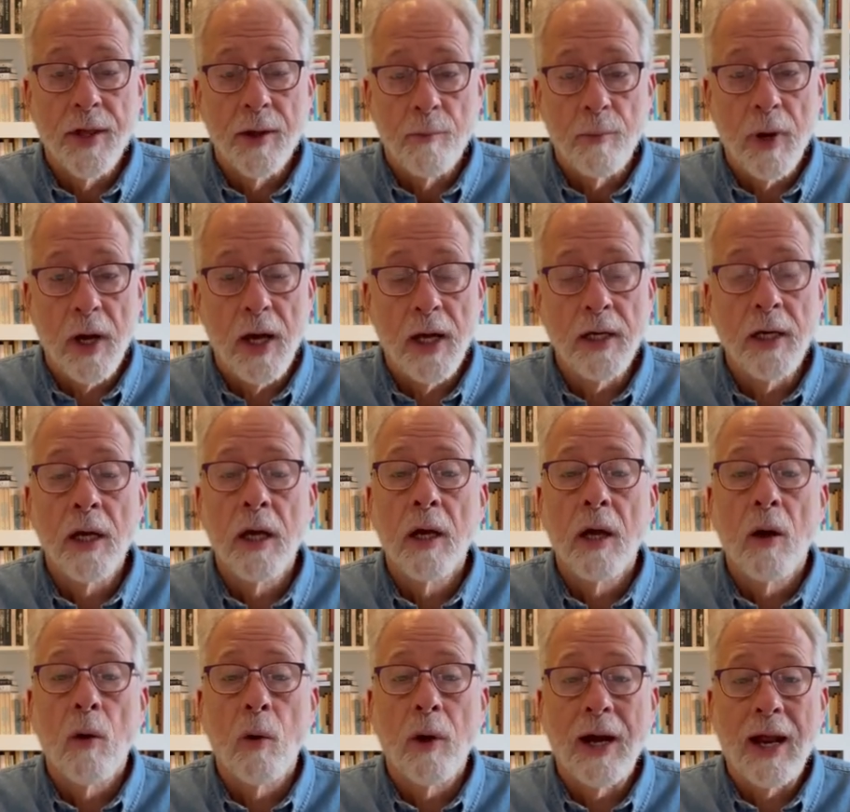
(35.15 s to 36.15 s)
But
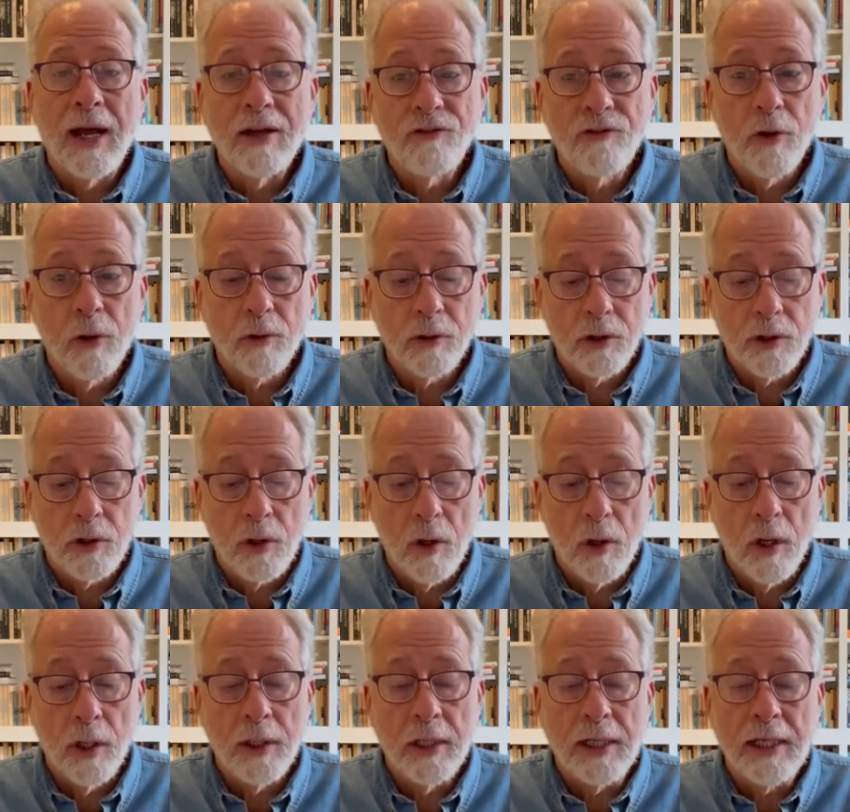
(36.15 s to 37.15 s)
what I focused
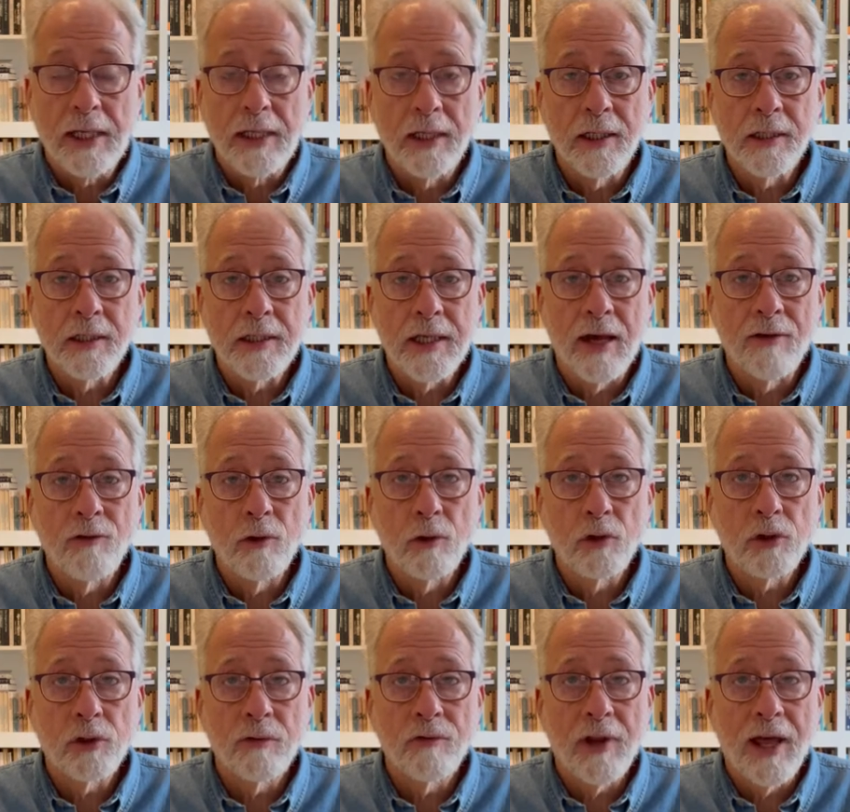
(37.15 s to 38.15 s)
on is the
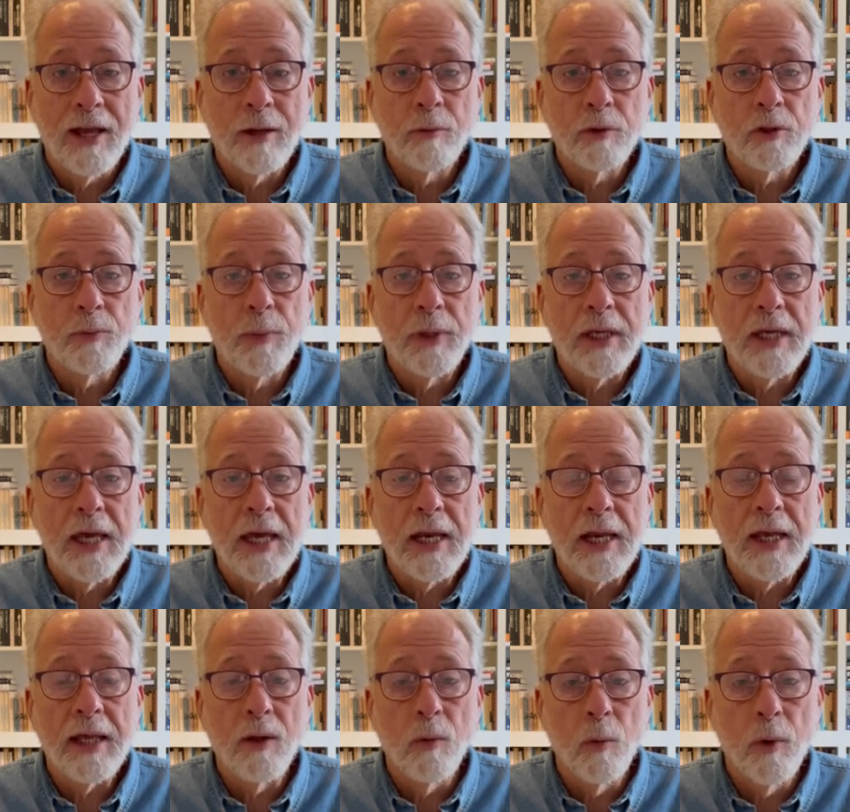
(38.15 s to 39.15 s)
evolution of language
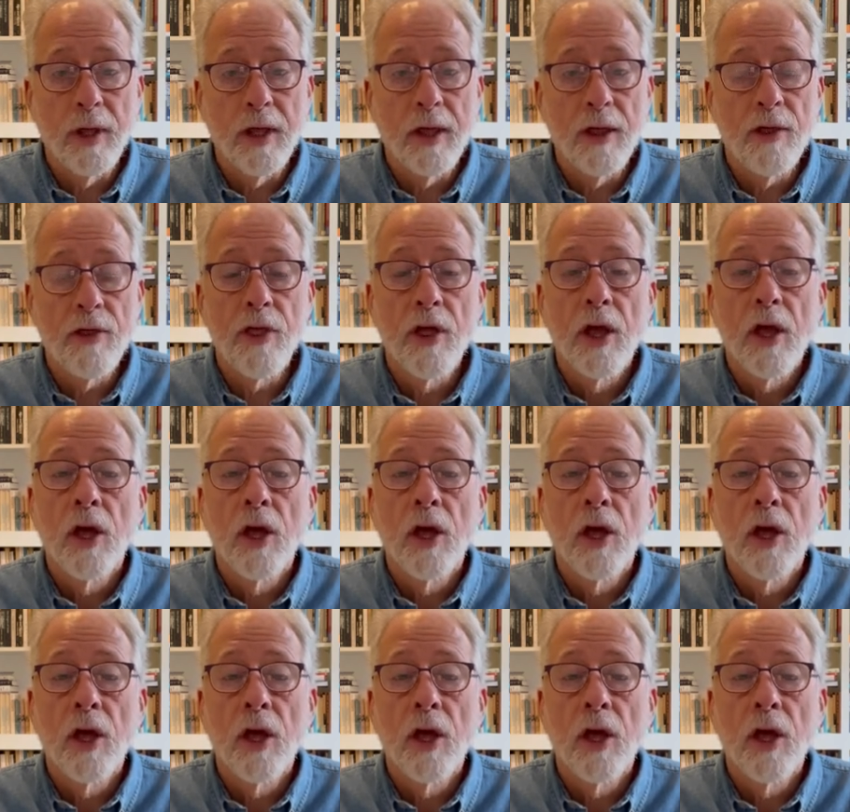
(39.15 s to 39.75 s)
beginning with